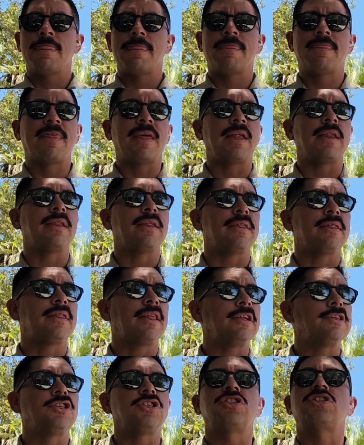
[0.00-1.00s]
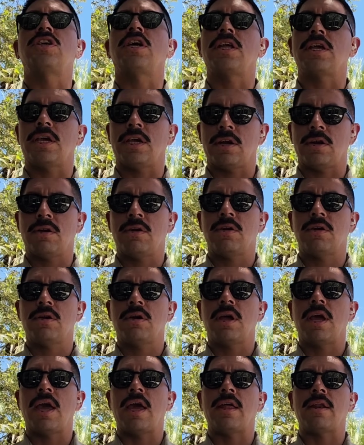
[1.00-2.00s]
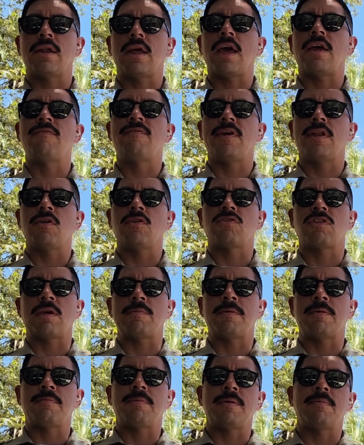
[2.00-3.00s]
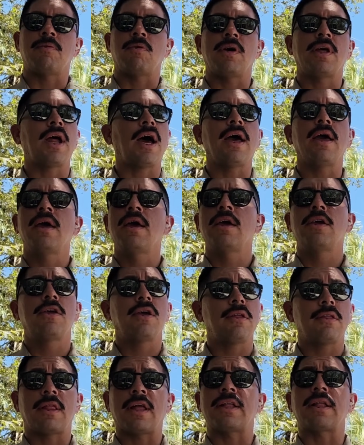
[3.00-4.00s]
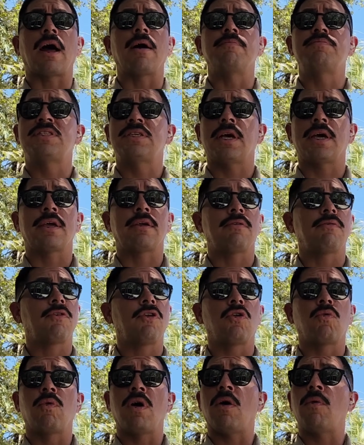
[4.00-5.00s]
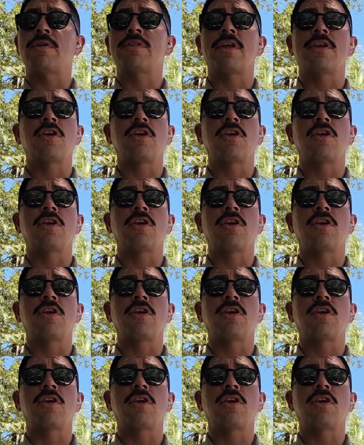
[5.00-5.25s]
than than just sitting here and and videotaping people. And I that I'm saying you're well within